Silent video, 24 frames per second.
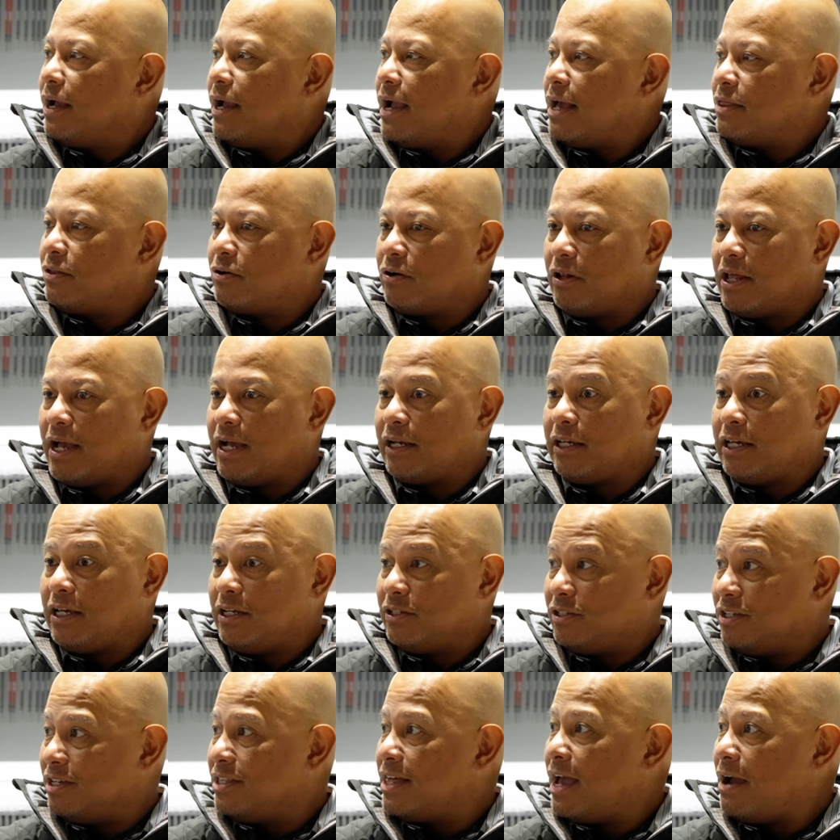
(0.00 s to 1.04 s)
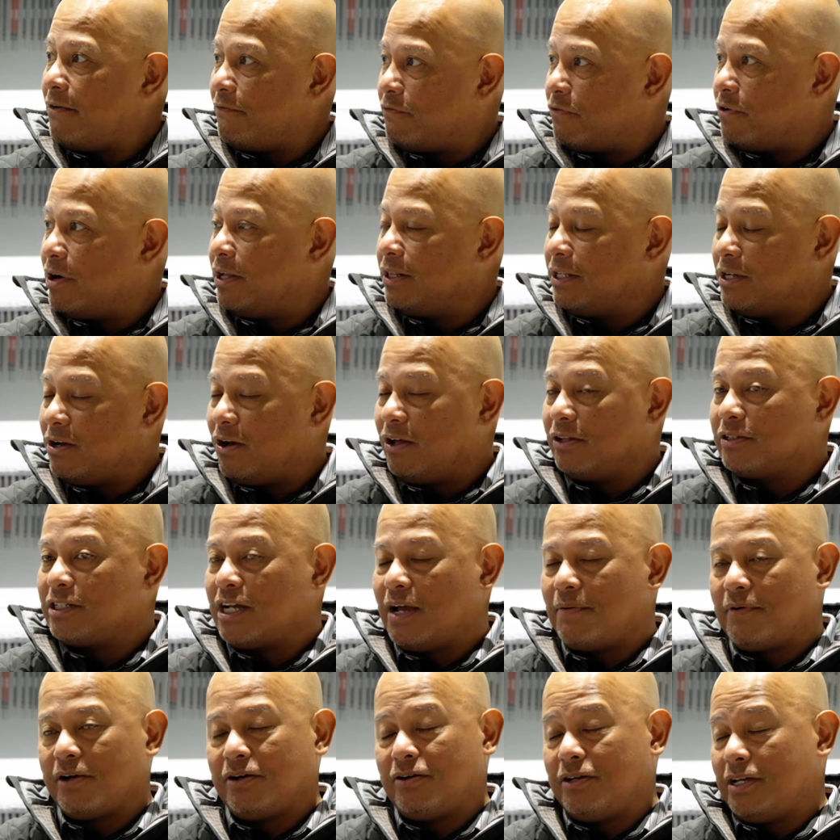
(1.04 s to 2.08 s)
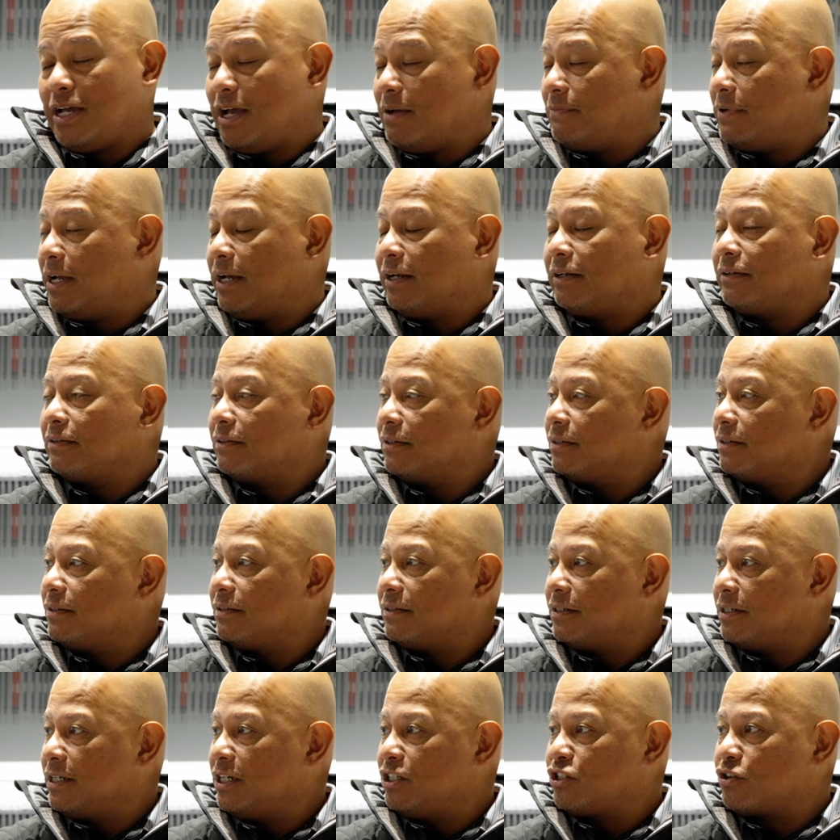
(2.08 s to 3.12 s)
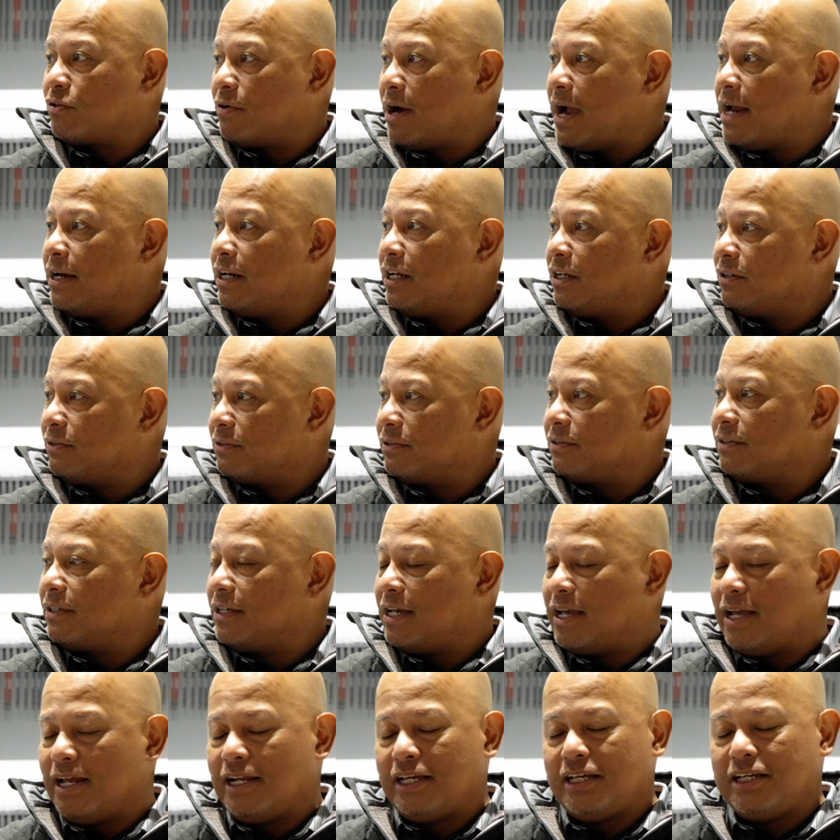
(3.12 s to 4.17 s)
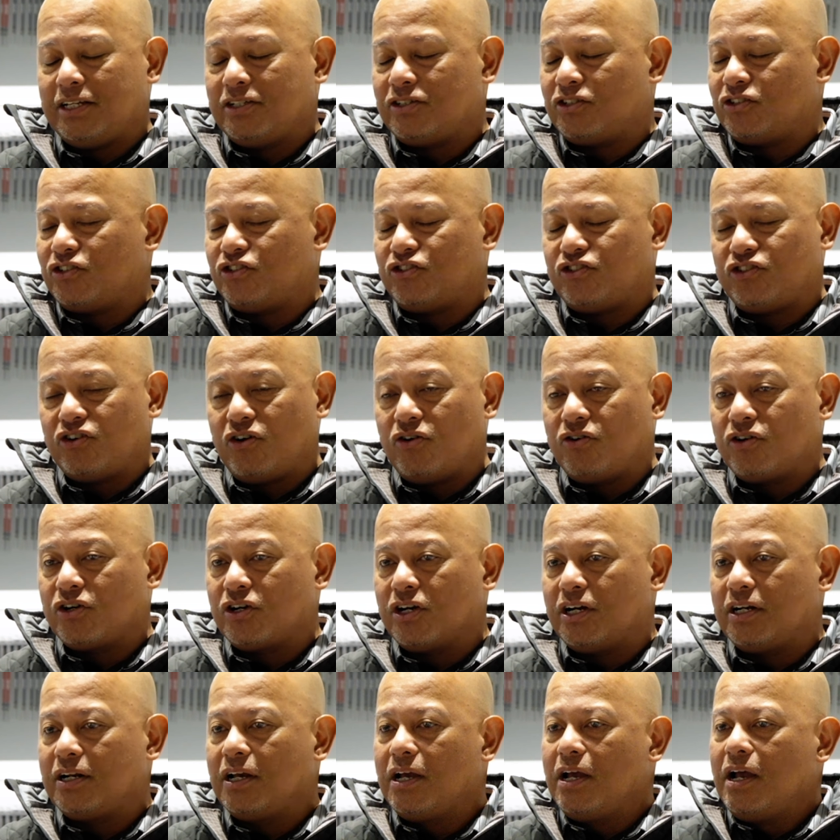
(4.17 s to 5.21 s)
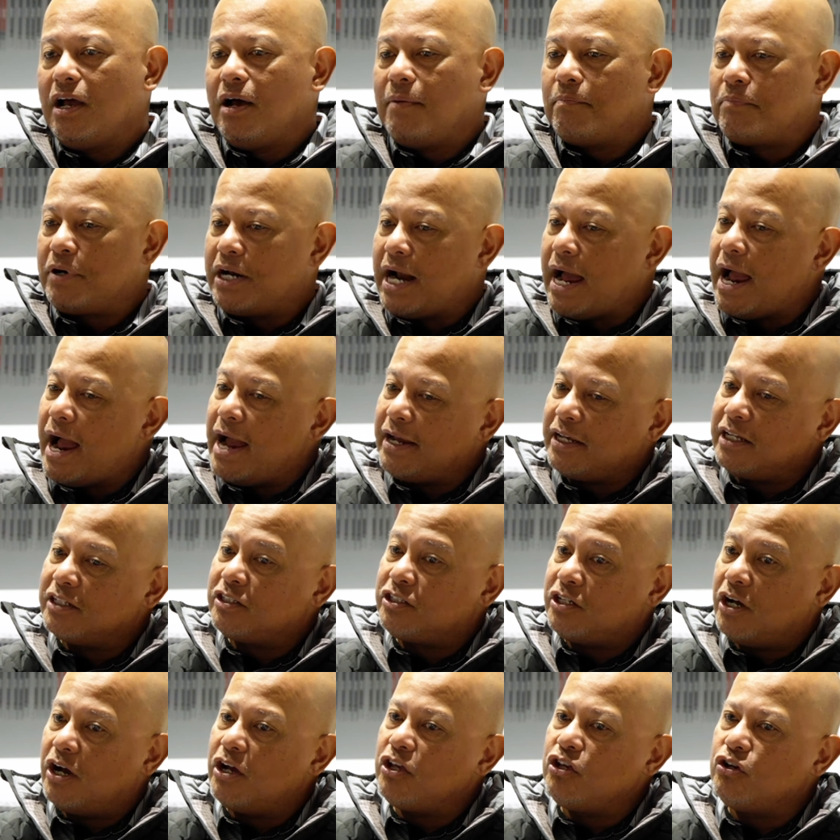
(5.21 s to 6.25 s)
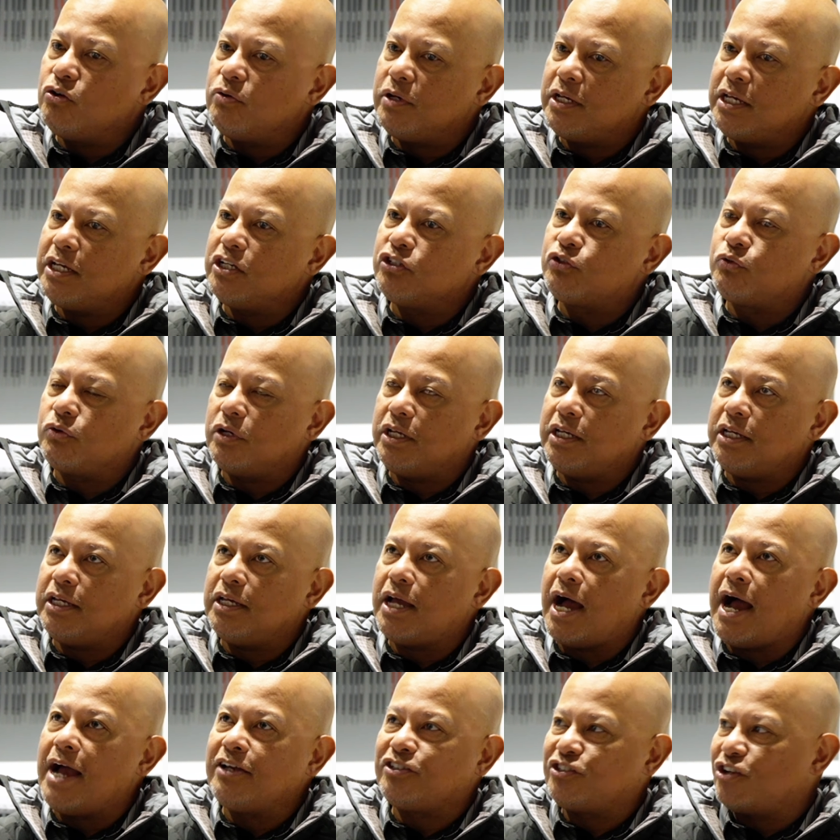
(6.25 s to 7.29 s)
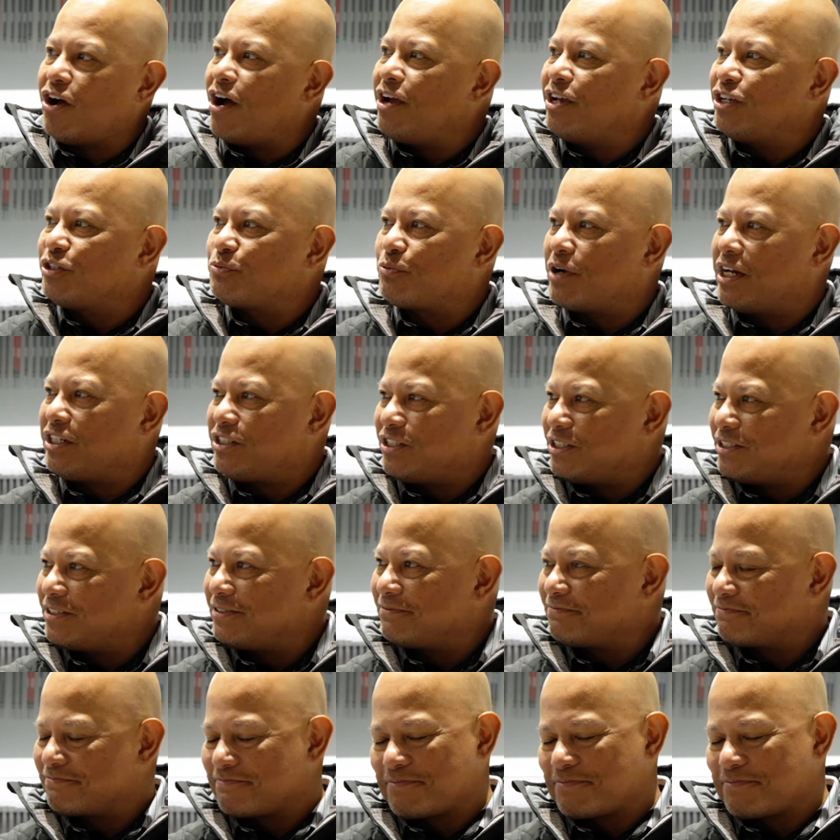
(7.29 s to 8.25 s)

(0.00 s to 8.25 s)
And they're like, is he that friendly all the time? I go, yeah, man. That's he's all grinding, I've heard about Gary. And I he's so yeah. good. But I, I, could tell you his. I saw his wedges.